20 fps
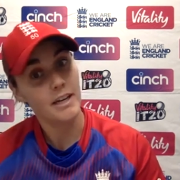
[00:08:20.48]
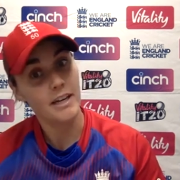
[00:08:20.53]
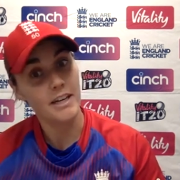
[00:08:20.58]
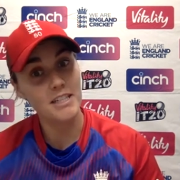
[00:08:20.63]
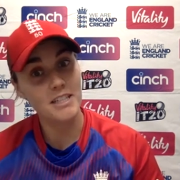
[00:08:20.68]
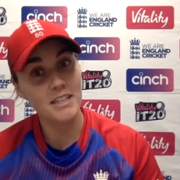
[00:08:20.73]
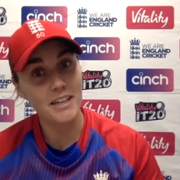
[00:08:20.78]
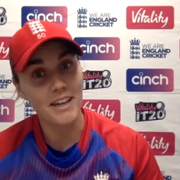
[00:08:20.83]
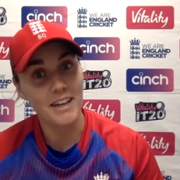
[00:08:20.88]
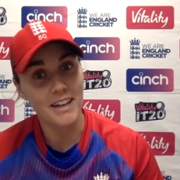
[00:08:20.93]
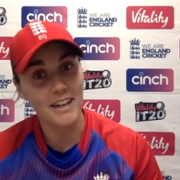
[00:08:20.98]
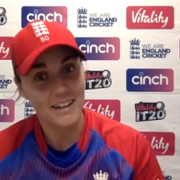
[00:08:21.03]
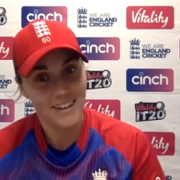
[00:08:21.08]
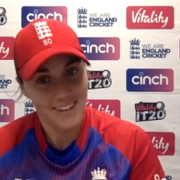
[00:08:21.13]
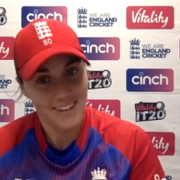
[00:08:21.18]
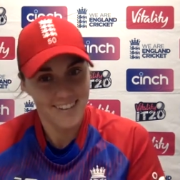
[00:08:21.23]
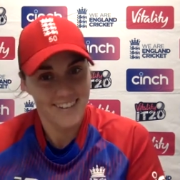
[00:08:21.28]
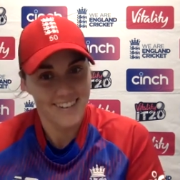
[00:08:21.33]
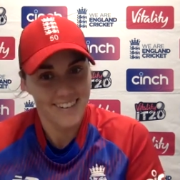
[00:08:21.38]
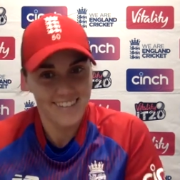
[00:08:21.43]
kind of have a
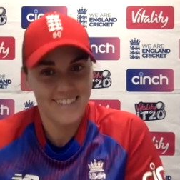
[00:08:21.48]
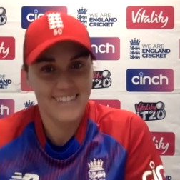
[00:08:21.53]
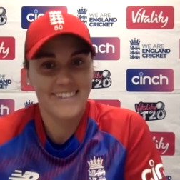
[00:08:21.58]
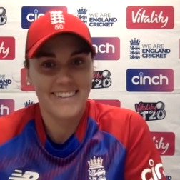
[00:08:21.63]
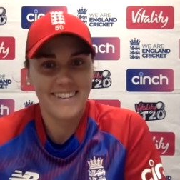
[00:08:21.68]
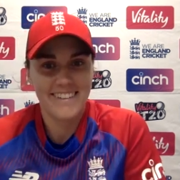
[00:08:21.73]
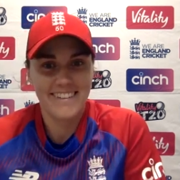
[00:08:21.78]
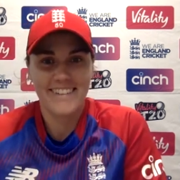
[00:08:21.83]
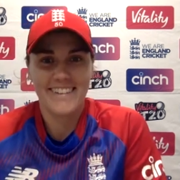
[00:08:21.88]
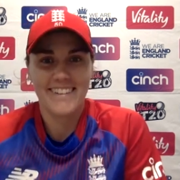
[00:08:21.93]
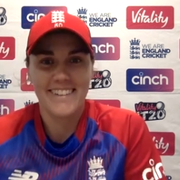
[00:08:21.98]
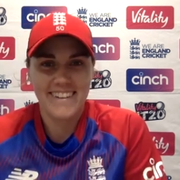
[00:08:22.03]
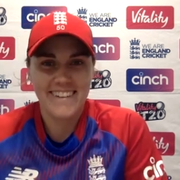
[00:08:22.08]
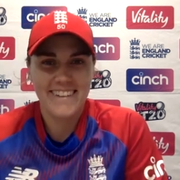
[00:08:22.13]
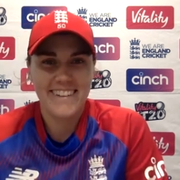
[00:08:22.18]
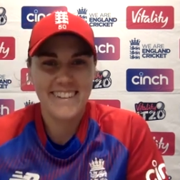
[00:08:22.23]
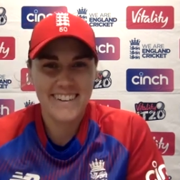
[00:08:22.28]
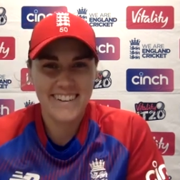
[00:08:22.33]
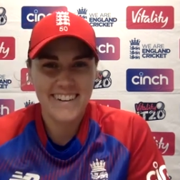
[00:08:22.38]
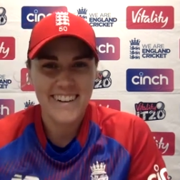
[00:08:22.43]
different mindset
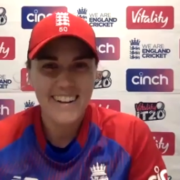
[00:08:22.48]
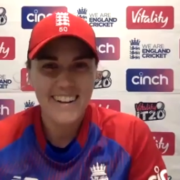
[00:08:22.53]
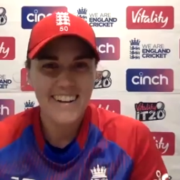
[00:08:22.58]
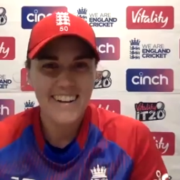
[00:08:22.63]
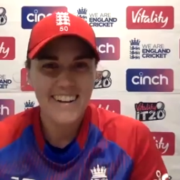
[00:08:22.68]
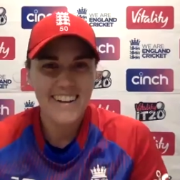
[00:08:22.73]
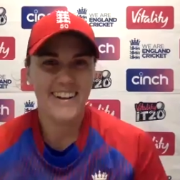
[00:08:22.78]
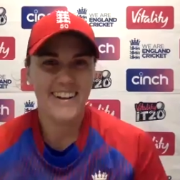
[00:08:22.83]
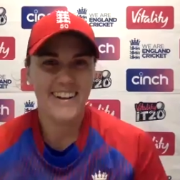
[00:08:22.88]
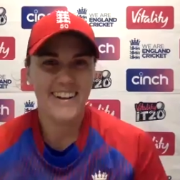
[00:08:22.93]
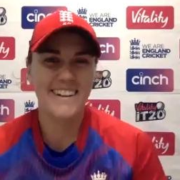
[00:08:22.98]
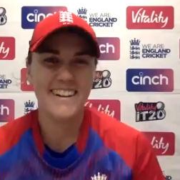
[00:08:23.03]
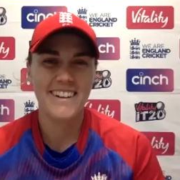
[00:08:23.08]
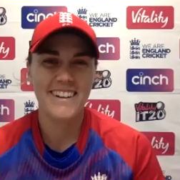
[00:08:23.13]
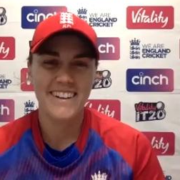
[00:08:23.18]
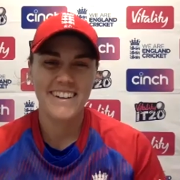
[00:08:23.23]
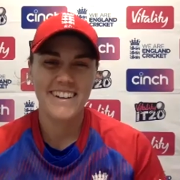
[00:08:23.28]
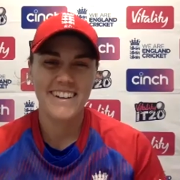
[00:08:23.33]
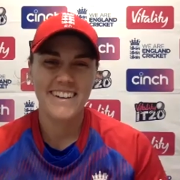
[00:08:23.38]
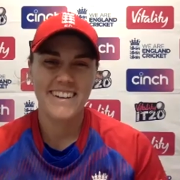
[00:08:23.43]

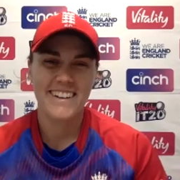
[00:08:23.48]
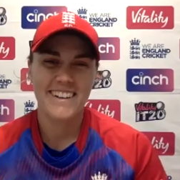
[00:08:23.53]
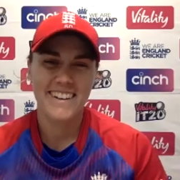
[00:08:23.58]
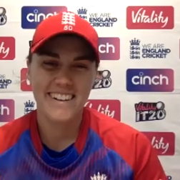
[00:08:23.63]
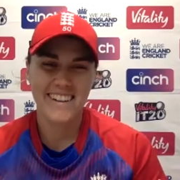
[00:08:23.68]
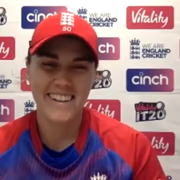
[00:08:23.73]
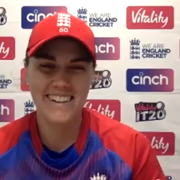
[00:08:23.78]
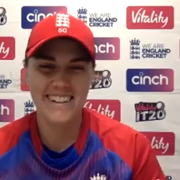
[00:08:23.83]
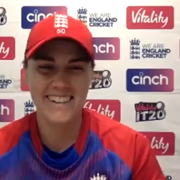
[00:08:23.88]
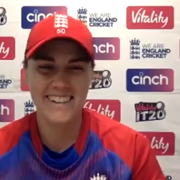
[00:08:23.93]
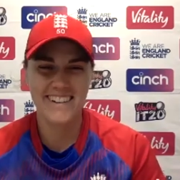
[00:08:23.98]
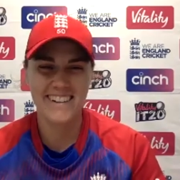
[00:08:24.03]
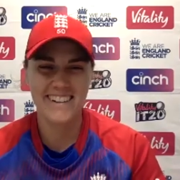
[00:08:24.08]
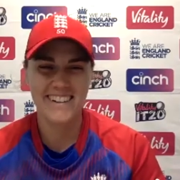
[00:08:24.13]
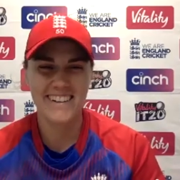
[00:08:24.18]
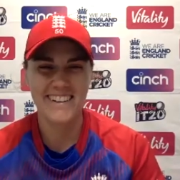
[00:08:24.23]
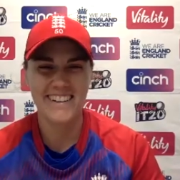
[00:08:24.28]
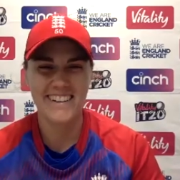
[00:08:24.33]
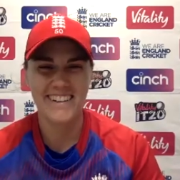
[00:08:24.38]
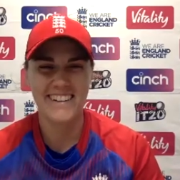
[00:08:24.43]
or anything else?
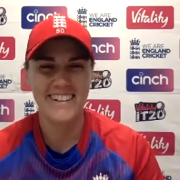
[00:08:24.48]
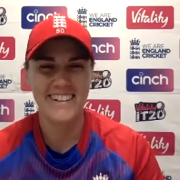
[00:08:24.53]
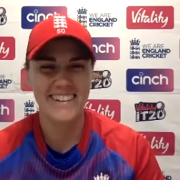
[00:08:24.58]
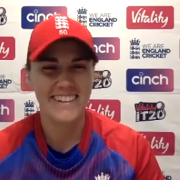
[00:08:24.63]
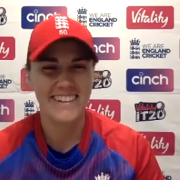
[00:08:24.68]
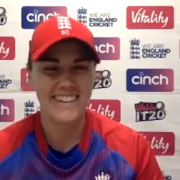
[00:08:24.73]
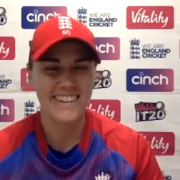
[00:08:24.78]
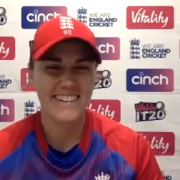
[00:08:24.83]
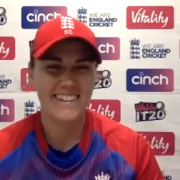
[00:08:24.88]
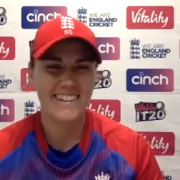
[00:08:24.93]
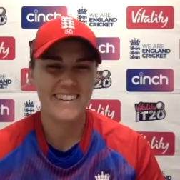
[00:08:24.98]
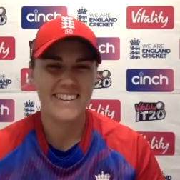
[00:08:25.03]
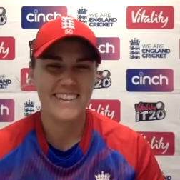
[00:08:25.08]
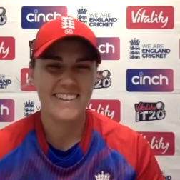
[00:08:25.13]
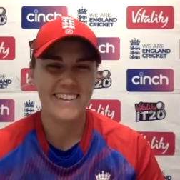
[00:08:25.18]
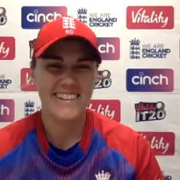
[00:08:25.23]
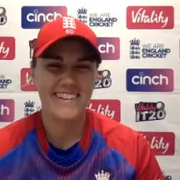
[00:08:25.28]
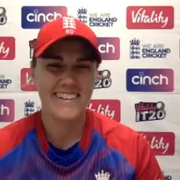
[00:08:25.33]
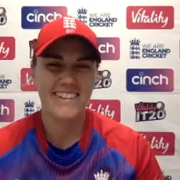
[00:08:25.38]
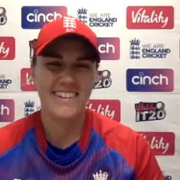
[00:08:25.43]
Do you kind of
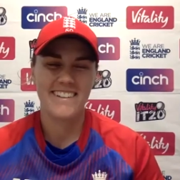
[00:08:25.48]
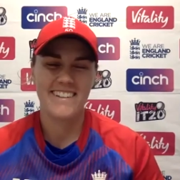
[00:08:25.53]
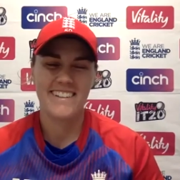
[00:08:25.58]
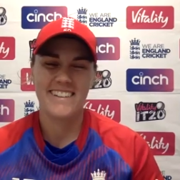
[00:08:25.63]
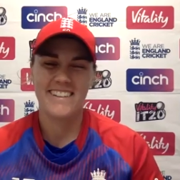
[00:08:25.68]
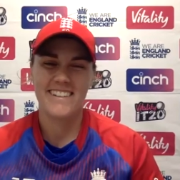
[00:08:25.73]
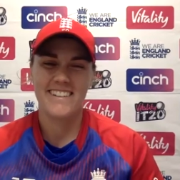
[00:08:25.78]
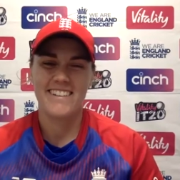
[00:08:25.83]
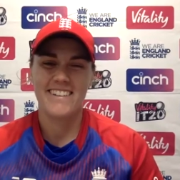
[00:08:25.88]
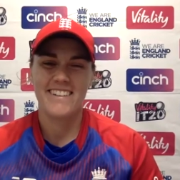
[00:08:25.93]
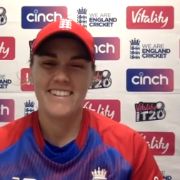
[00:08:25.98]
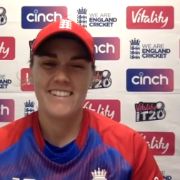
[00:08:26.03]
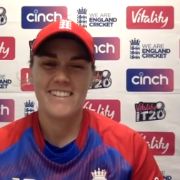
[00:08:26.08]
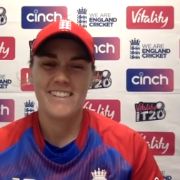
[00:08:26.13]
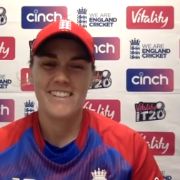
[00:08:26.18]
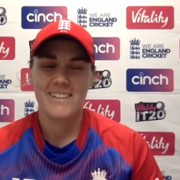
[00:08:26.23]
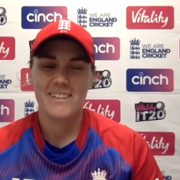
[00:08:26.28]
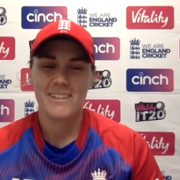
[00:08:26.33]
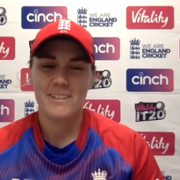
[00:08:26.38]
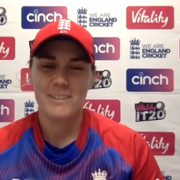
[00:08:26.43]
do these
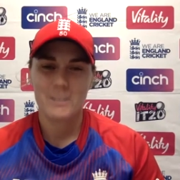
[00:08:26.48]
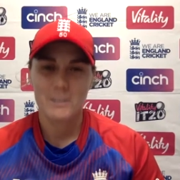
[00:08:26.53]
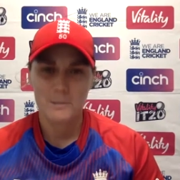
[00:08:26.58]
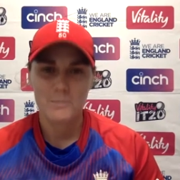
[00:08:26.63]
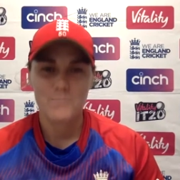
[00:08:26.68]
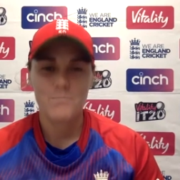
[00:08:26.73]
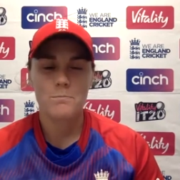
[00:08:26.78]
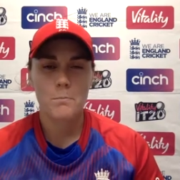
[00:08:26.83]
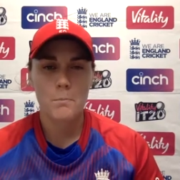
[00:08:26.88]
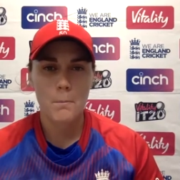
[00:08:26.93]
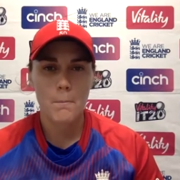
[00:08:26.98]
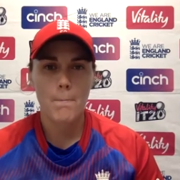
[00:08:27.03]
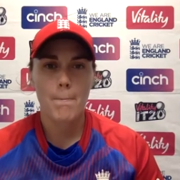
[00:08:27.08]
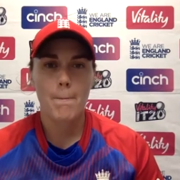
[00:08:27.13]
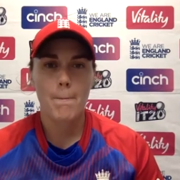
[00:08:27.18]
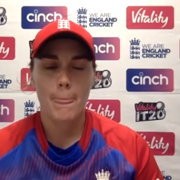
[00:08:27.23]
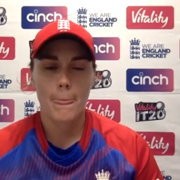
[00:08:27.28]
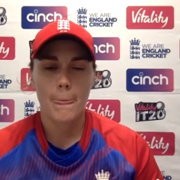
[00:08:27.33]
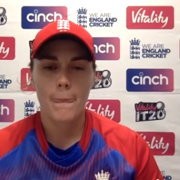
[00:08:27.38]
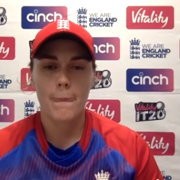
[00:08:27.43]
records kind of
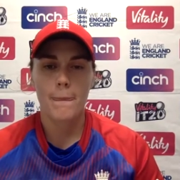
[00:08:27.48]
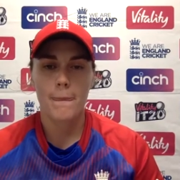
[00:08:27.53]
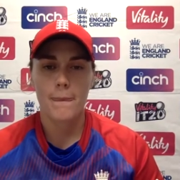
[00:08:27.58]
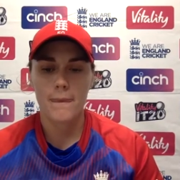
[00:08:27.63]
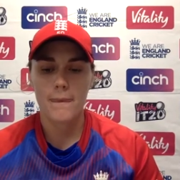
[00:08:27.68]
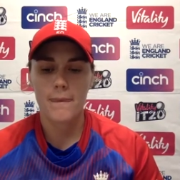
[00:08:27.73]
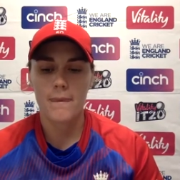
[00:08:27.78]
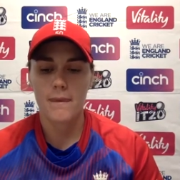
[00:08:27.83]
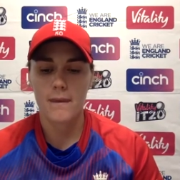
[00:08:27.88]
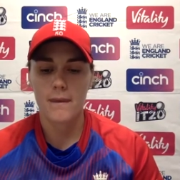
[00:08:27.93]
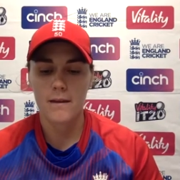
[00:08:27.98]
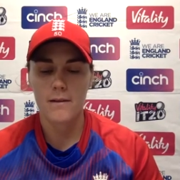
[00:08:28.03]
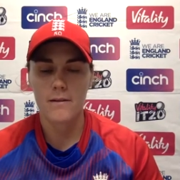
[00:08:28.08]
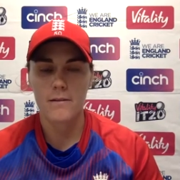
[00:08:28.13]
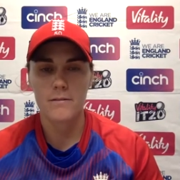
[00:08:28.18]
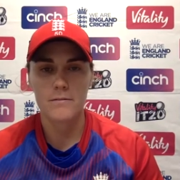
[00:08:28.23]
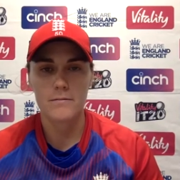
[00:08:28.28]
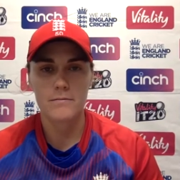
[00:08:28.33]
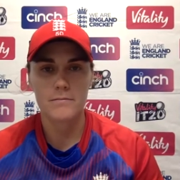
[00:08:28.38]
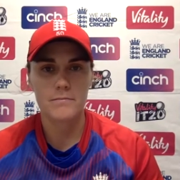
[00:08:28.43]
play? I mean,
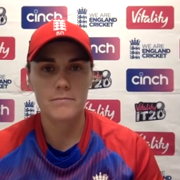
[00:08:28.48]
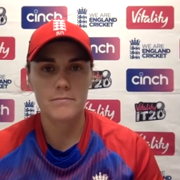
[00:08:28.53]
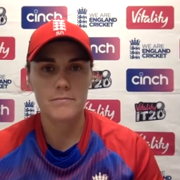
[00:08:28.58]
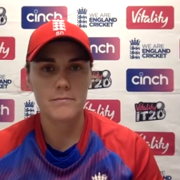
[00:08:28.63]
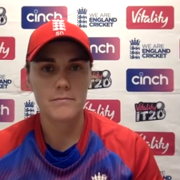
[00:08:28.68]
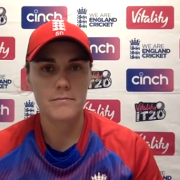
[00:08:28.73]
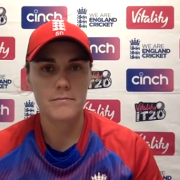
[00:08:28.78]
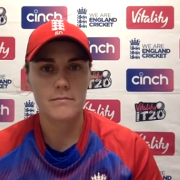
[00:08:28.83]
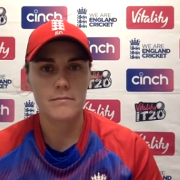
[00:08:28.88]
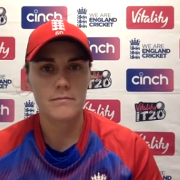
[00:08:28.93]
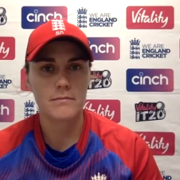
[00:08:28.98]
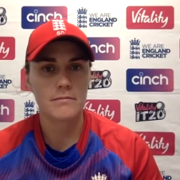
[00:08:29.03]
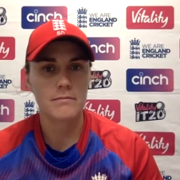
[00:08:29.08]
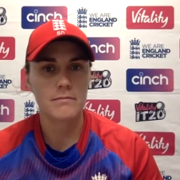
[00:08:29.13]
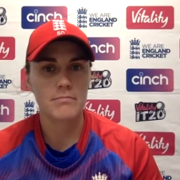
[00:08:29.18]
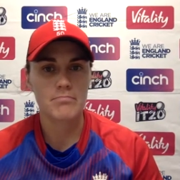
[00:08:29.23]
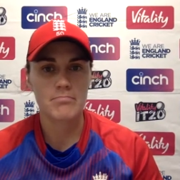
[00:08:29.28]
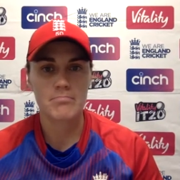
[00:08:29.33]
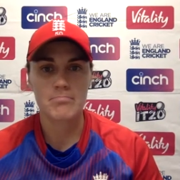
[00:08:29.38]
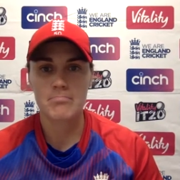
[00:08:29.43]
stay at the back of your
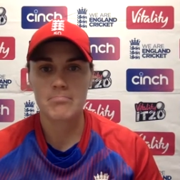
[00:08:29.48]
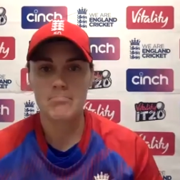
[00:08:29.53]
mind.